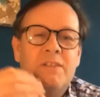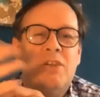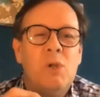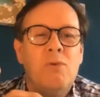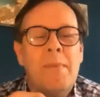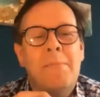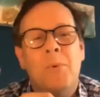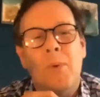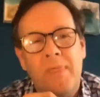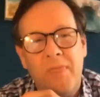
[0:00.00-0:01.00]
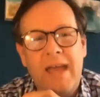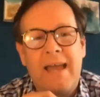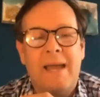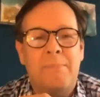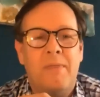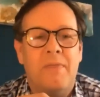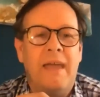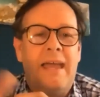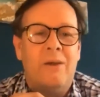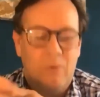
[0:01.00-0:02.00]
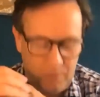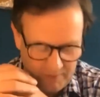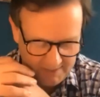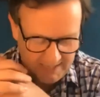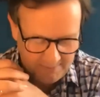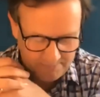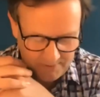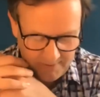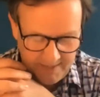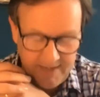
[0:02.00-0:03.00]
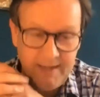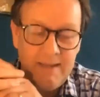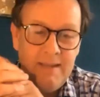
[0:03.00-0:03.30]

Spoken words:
and you remember when that happened there or this happened there,